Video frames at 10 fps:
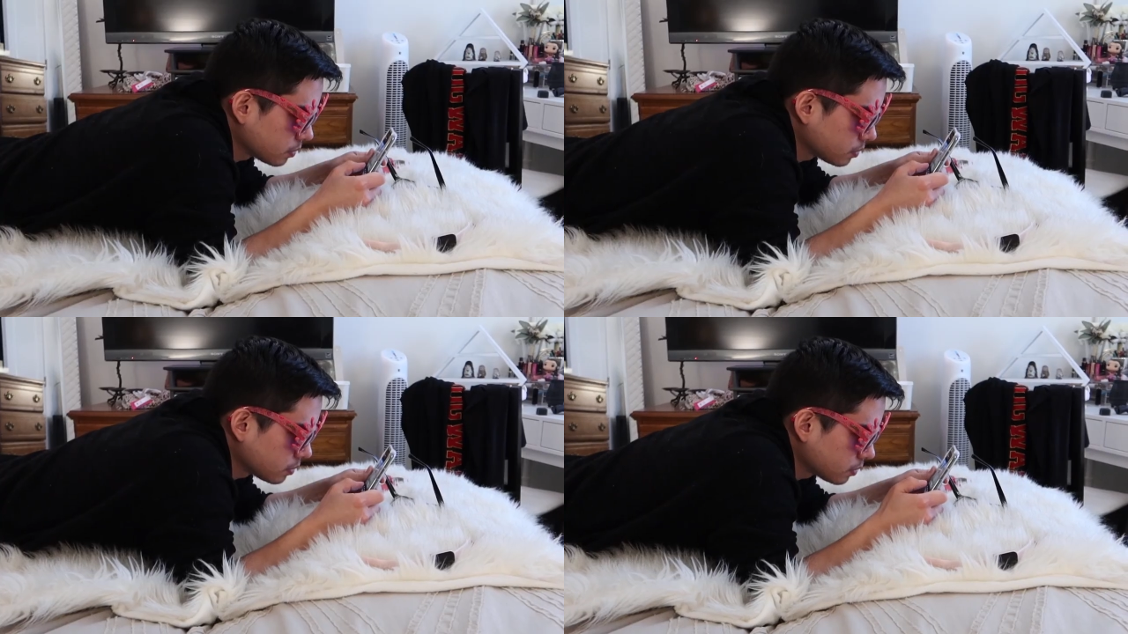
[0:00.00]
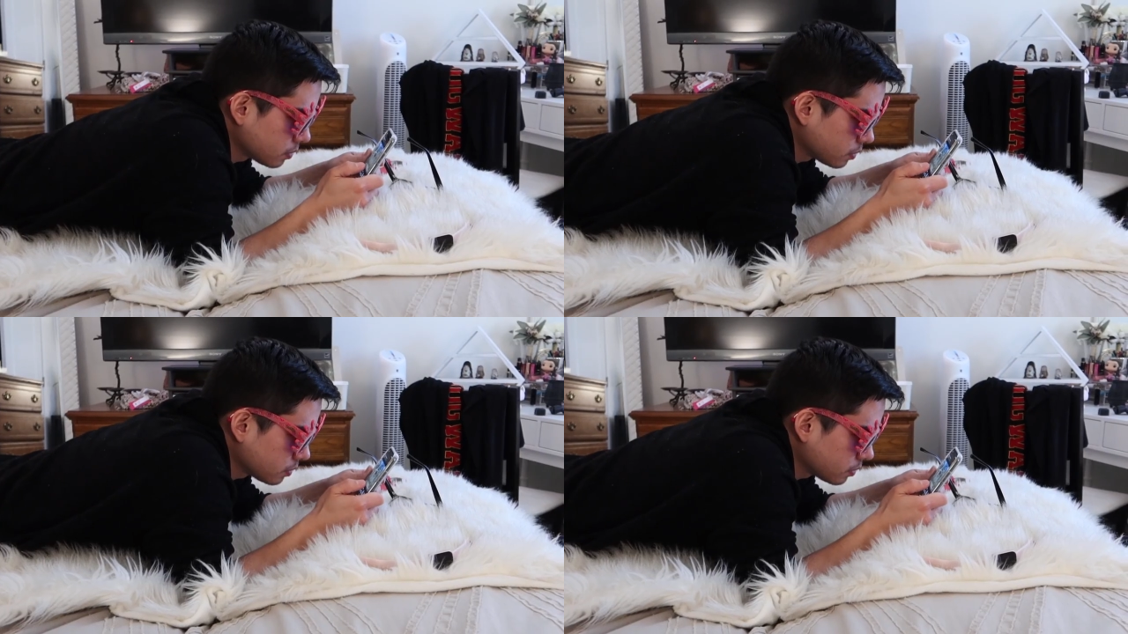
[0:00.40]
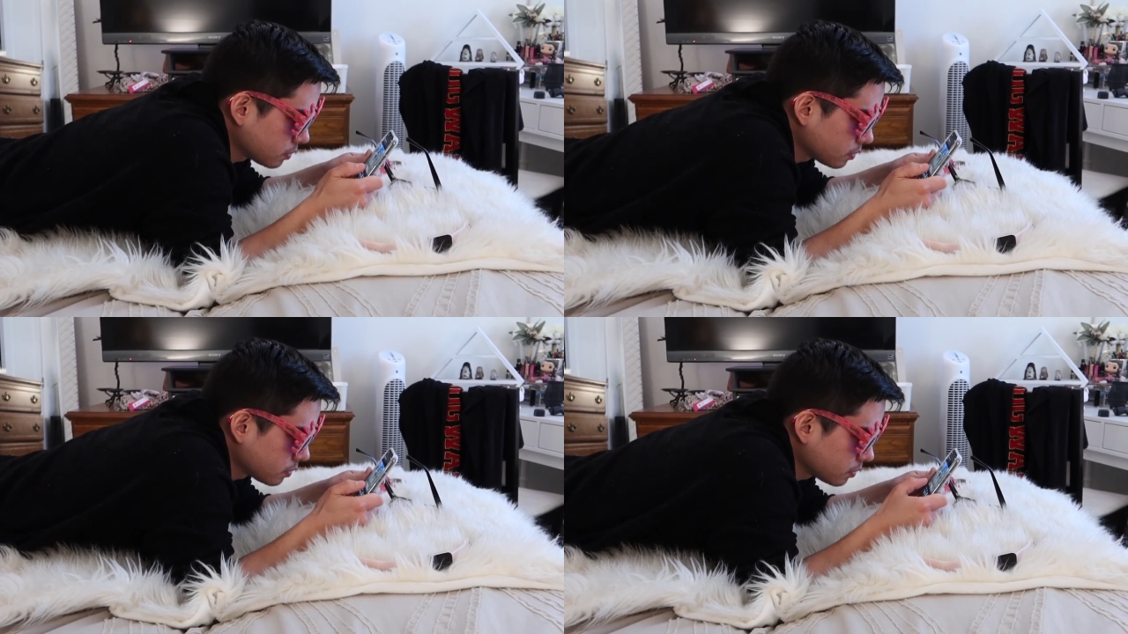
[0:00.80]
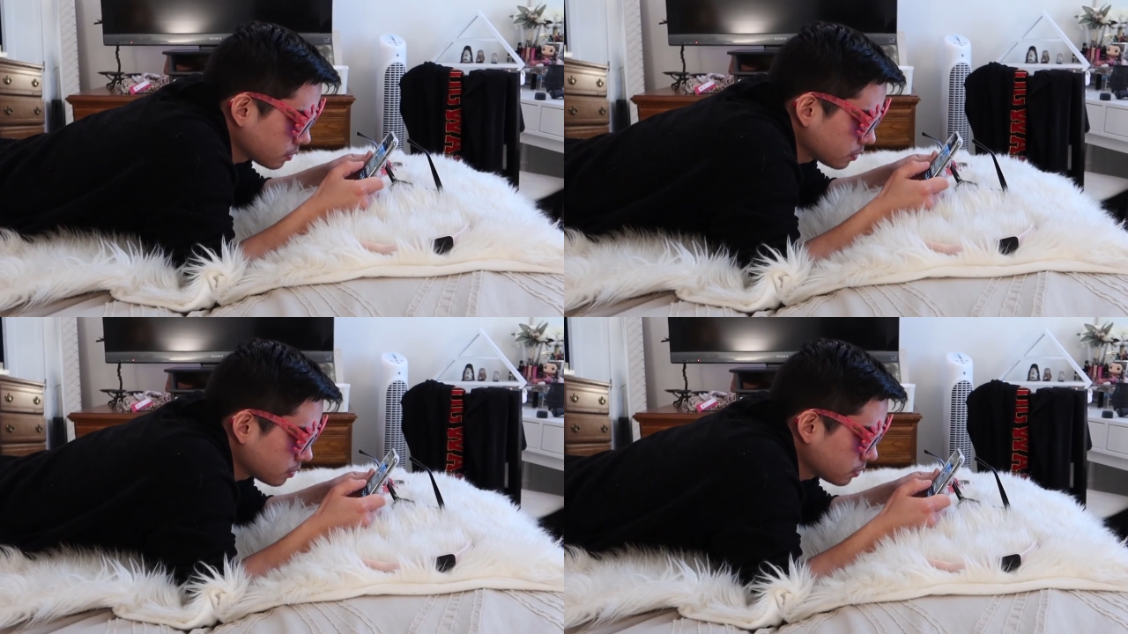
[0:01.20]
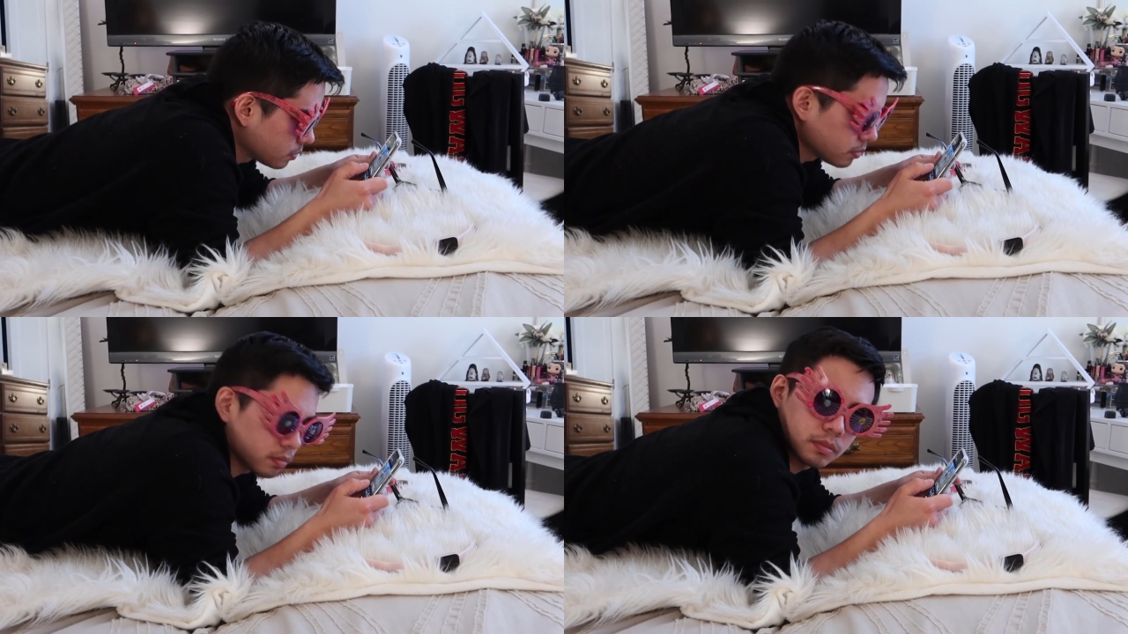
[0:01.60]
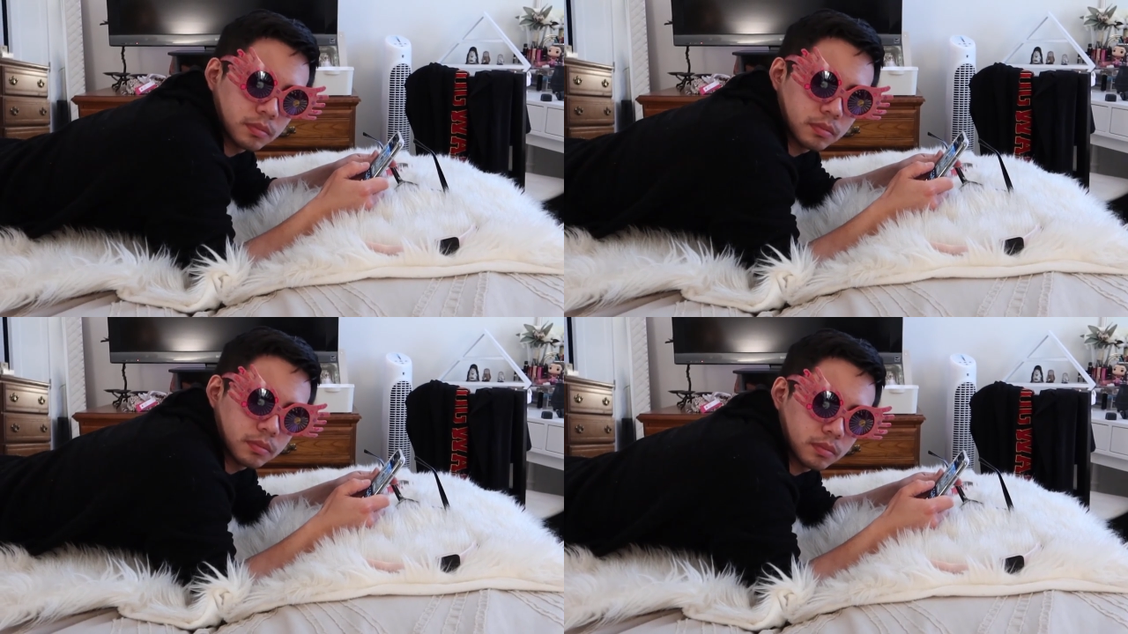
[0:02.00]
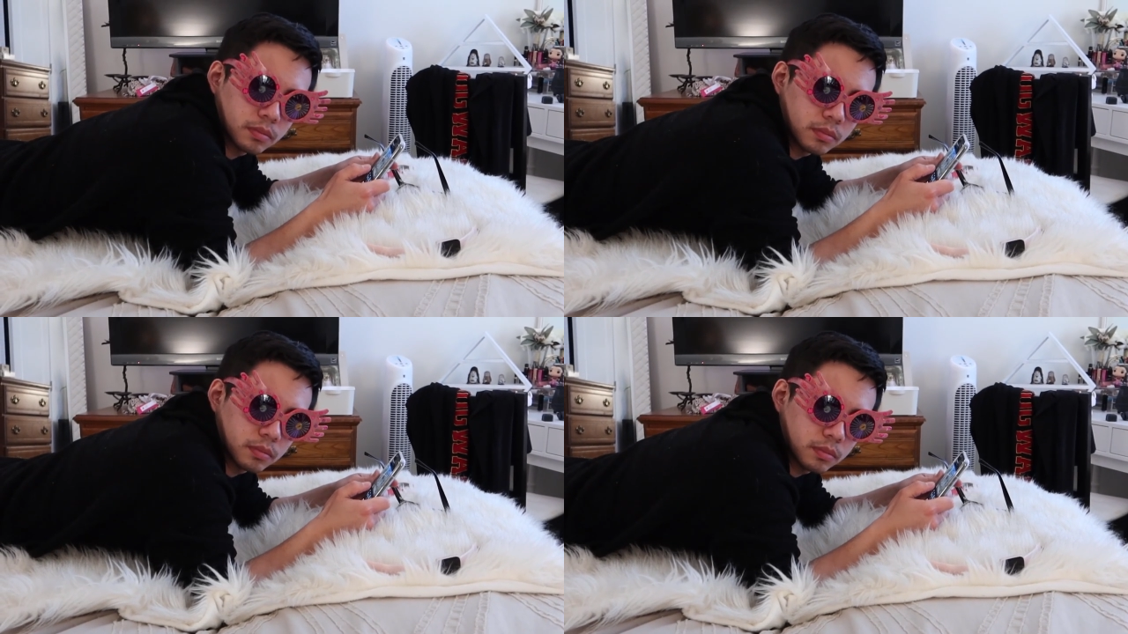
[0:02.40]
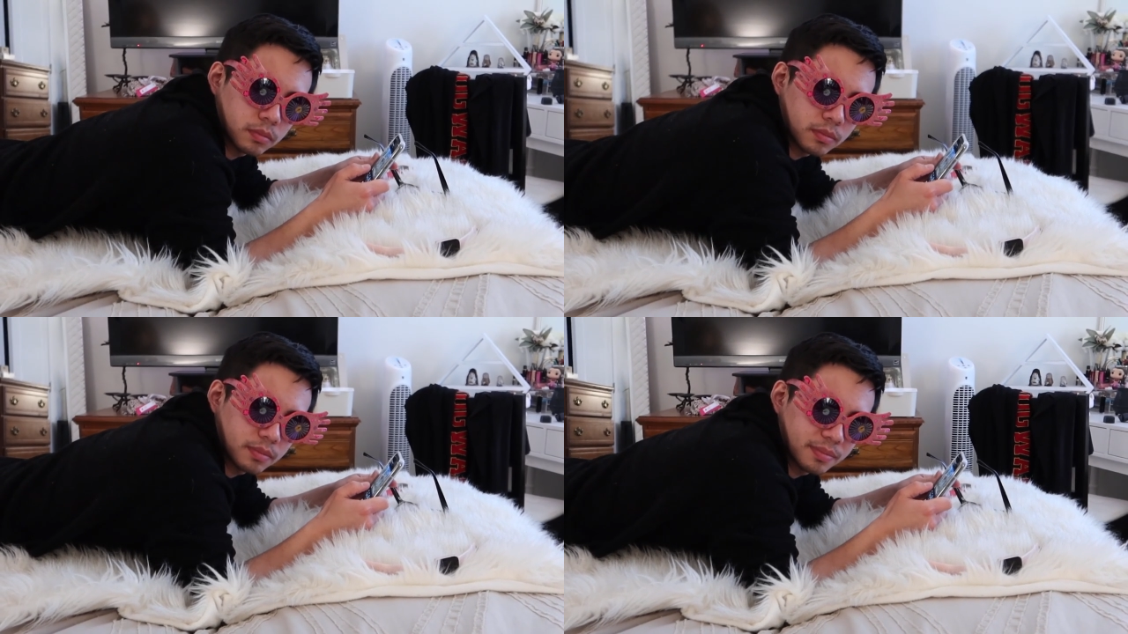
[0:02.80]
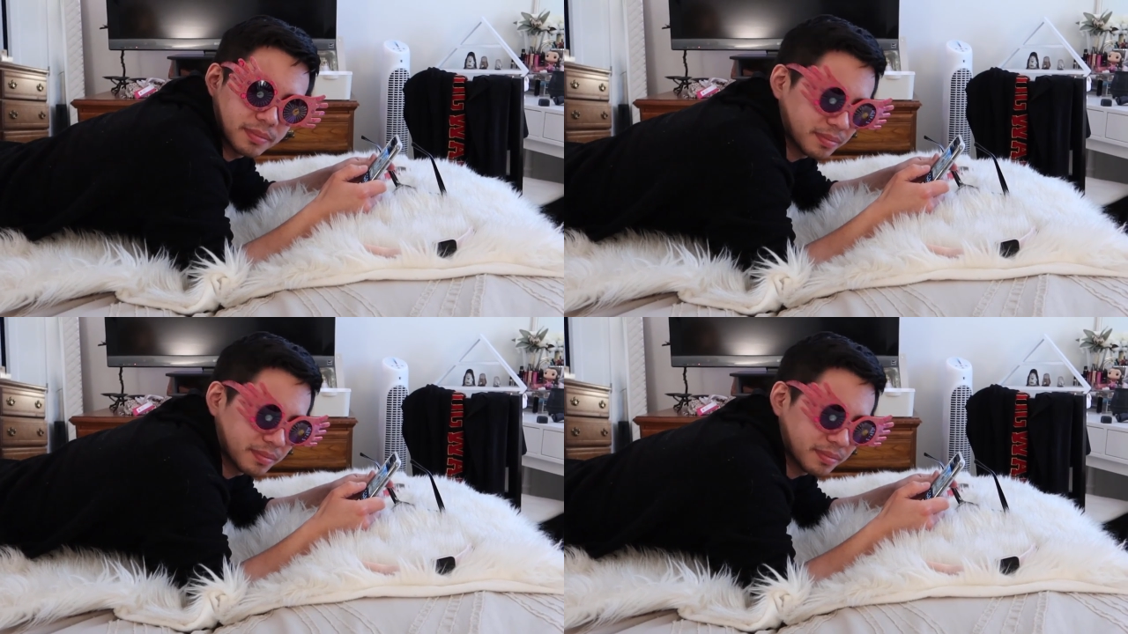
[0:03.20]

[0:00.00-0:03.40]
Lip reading: Nothing is said.